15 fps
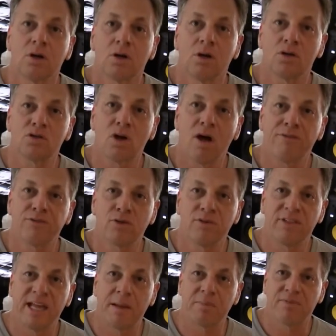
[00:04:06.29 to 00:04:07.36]
goes off to
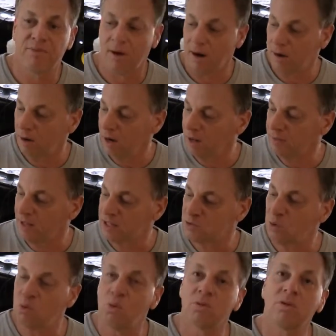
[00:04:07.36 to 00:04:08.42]
the amplifier, and that's
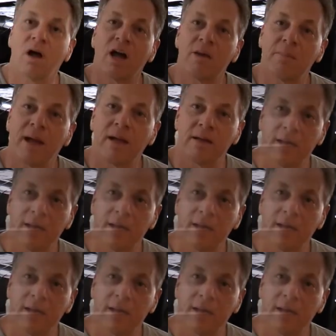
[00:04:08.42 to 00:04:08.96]
what we'll talk about